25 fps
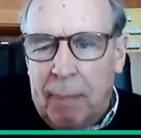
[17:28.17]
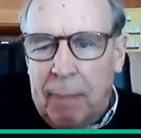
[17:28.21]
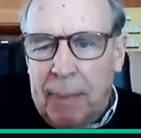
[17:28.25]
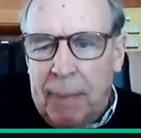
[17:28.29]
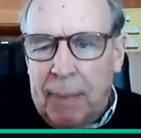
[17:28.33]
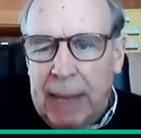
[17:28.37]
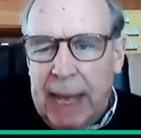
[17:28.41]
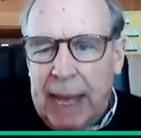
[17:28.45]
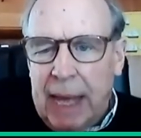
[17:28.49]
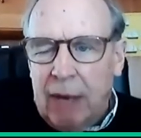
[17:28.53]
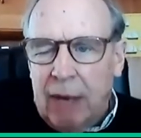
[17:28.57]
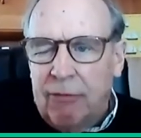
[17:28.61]

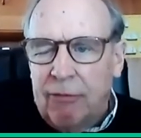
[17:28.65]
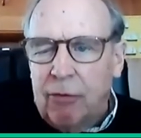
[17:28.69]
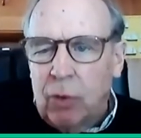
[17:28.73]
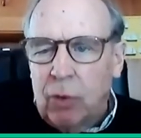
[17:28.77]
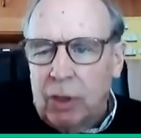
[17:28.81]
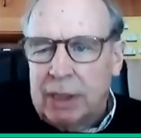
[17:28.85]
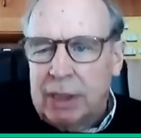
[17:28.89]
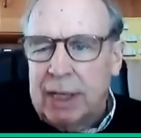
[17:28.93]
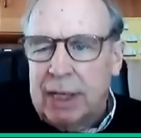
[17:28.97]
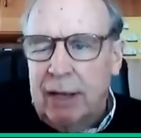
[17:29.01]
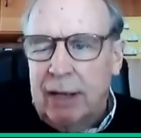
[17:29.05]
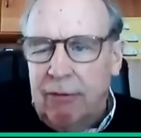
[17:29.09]

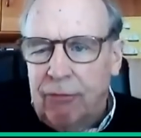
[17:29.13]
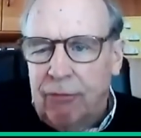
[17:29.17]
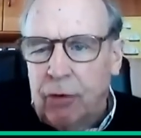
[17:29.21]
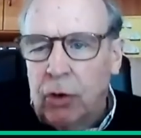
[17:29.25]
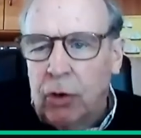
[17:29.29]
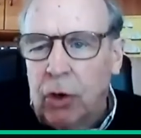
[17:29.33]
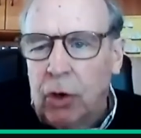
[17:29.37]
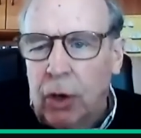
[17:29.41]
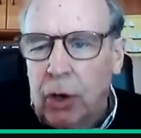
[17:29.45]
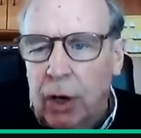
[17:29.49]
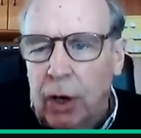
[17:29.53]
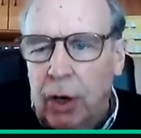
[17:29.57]
pianoforte for
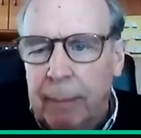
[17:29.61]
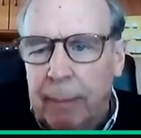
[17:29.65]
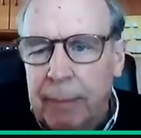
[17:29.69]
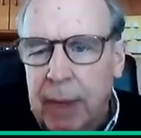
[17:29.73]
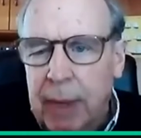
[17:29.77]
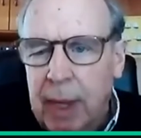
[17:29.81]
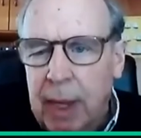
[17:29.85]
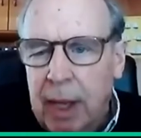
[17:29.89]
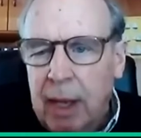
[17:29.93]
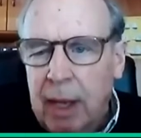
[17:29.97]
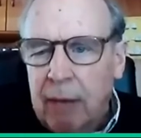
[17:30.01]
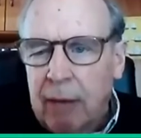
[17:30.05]
her
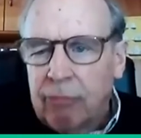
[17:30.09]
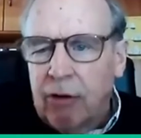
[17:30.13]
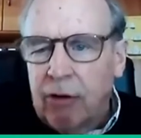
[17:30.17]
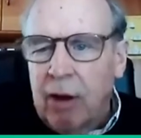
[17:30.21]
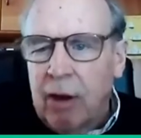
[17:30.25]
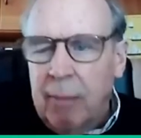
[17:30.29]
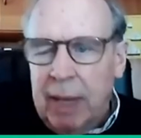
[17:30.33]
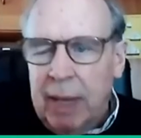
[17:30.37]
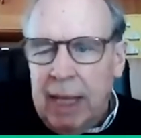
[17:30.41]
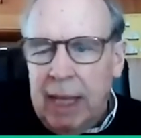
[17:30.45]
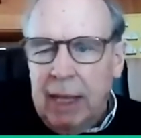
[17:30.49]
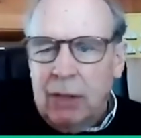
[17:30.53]

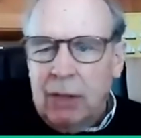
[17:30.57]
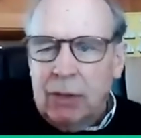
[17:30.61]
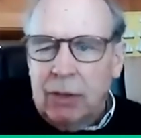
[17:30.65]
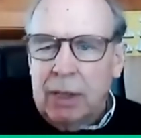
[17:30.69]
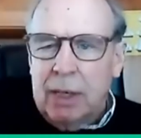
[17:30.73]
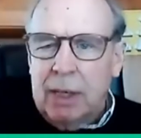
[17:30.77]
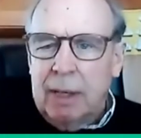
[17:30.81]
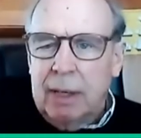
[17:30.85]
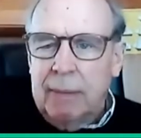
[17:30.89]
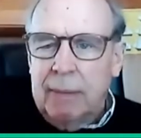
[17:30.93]
from England.